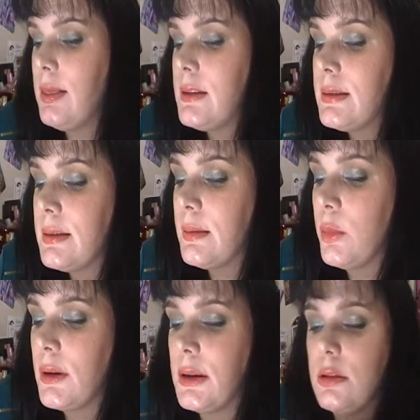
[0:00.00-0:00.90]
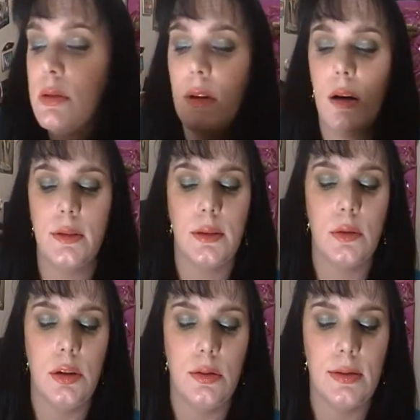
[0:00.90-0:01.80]
And this is what I use.
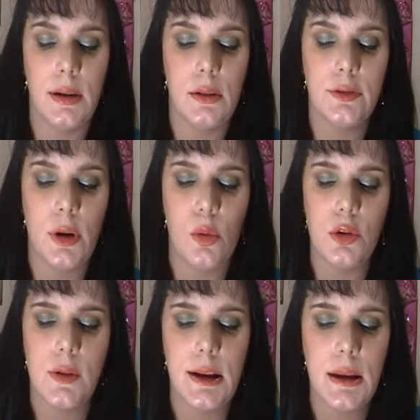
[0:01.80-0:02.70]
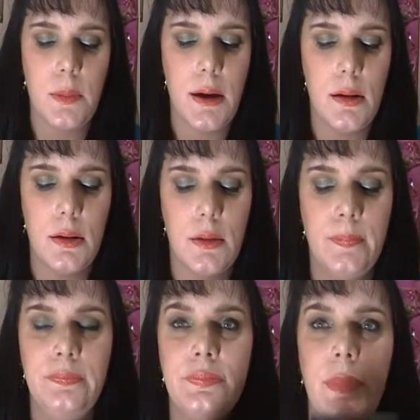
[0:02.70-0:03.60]
Also use the e.l.f. Tone Correcting Powder.
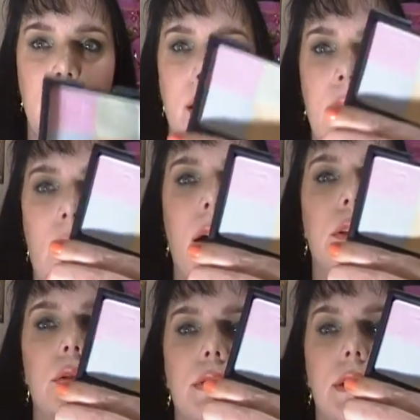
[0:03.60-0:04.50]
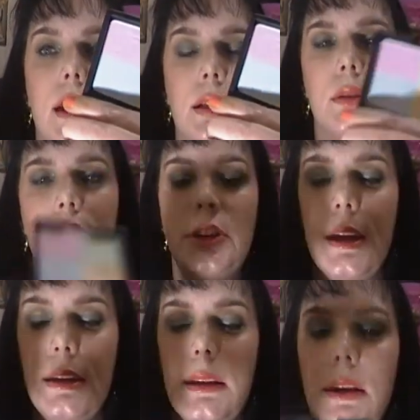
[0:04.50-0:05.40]
I use the yellow
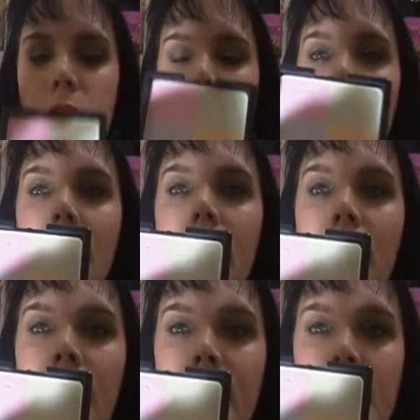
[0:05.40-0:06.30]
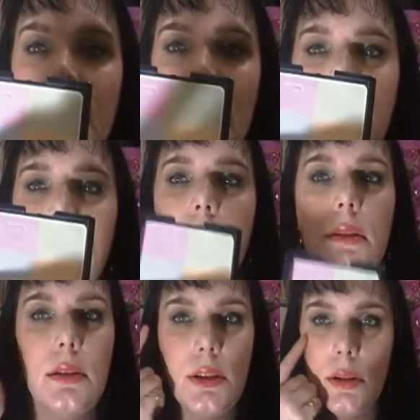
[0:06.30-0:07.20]
shade in here, that one right
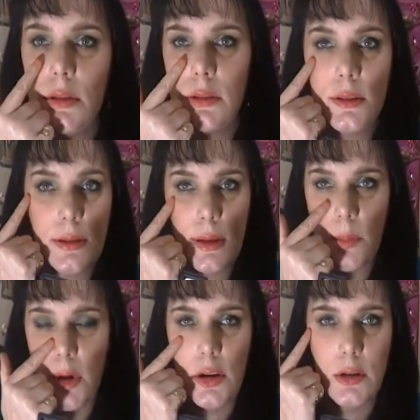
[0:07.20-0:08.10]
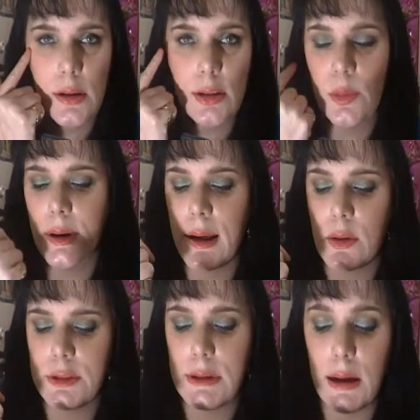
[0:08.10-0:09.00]
there, to set my under eye. That's what I
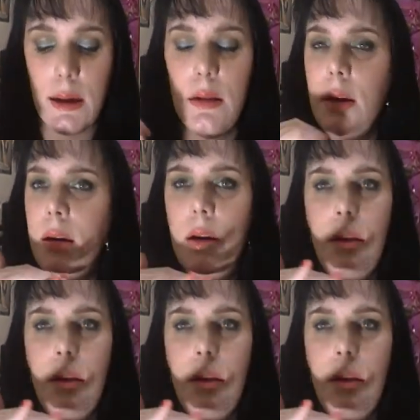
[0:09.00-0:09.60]
got on today.